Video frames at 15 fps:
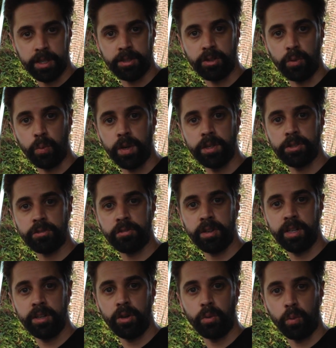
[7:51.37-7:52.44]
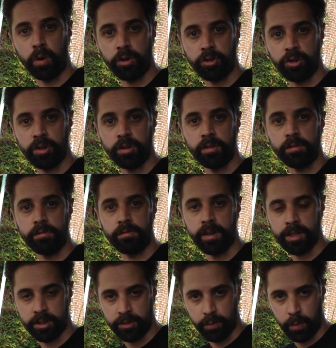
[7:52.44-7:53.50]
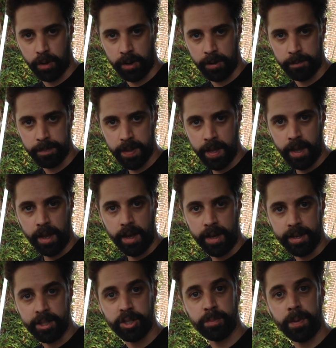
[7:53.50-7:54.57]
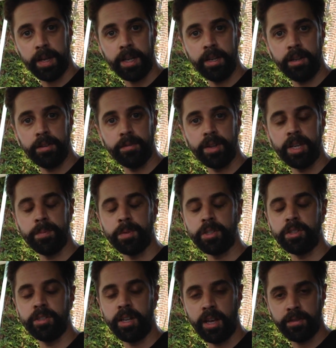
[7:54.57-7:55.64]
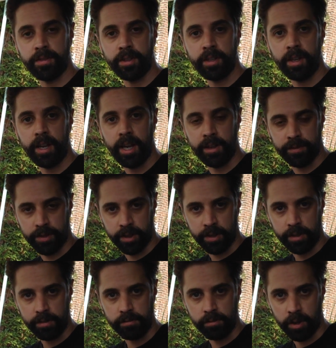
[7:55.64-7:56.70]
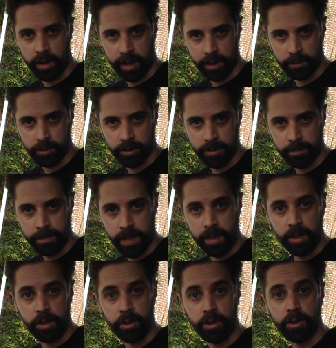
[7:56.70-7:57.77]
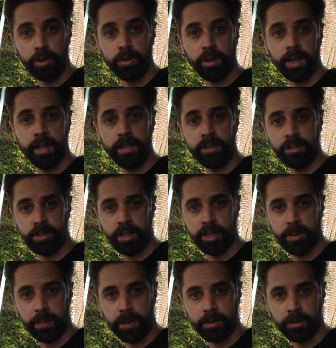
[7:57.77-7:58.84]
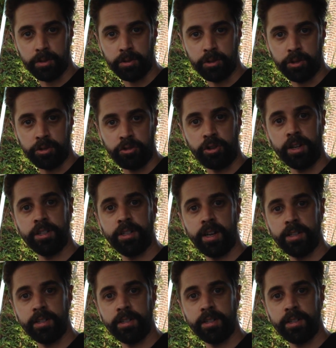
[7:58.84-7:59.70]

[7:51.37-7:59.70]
is the windscreen washer reservoir and explain that it must never ever run out. You can look inside the bottle to try to